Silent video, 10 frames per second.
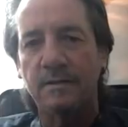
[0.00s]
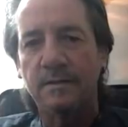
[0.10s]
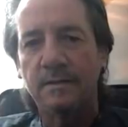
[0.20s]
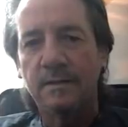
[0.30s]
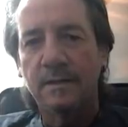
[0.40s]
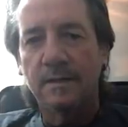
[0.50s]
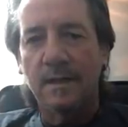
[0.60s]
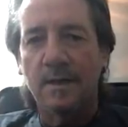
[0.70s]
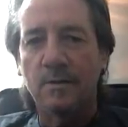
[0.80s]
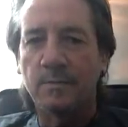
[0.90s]
Now,
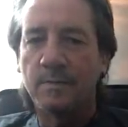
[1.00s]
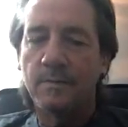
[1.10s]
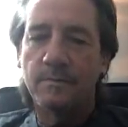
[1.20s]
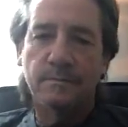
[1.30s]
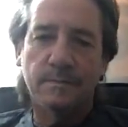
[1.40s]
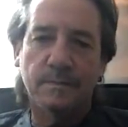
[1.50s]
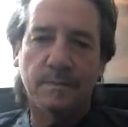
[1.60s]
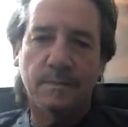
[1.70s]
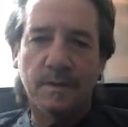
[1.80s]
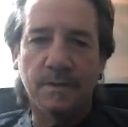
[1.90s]
a
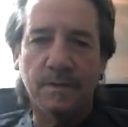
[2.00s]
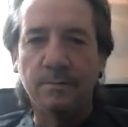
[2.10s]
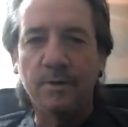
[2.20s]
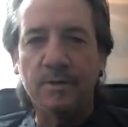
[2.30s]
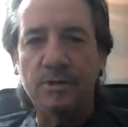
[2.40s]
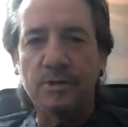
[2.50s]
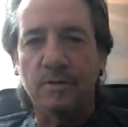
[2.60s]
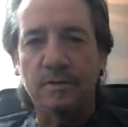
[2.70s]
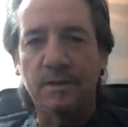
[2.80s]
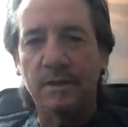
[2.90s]
numbnuts called Keith
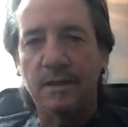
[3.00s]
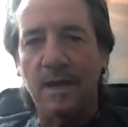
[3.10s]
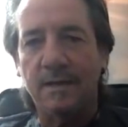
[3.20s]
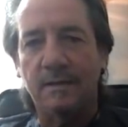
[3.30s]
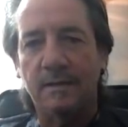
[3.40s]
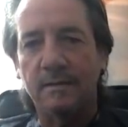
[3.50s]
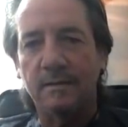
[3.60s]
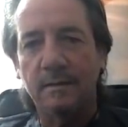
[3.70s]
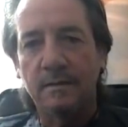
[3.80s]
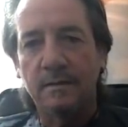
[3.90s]
Hackett
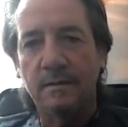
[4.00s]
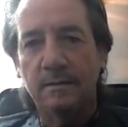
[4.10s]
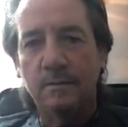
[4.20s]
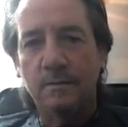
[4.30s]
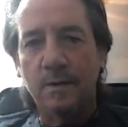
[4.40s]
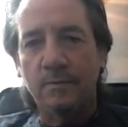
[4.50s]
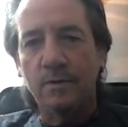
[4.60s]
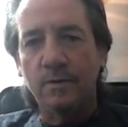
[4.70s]
went and ruined it all,